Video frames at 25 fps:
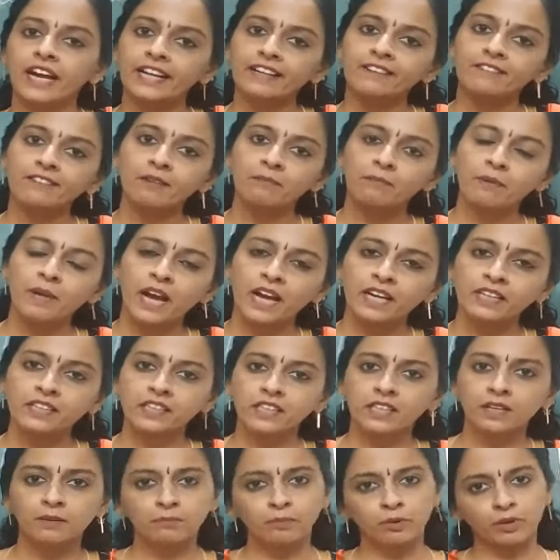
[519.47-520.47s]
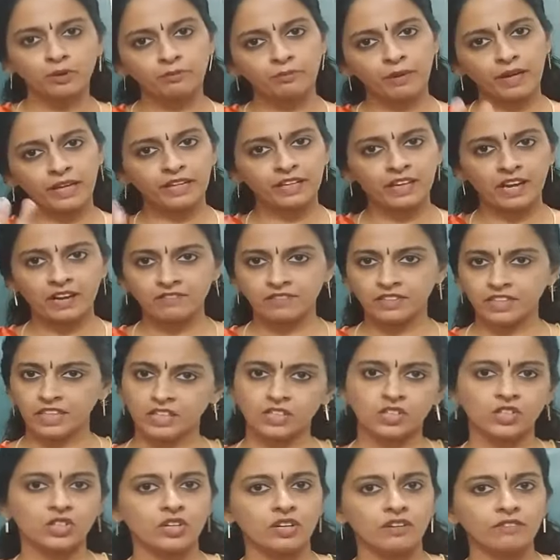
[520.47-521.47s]
It will be acted upon by
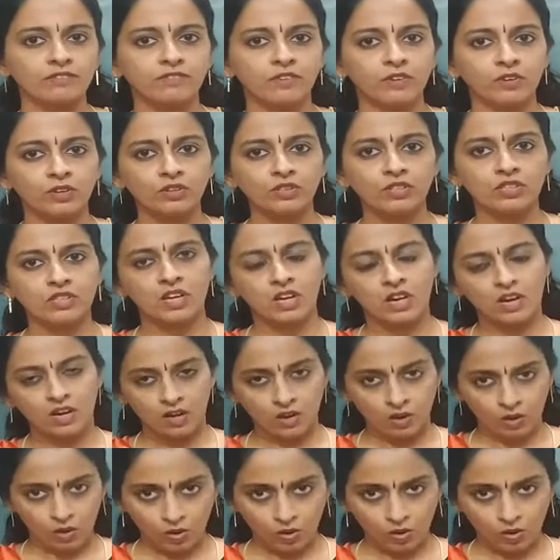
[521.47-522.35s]
gravitational force.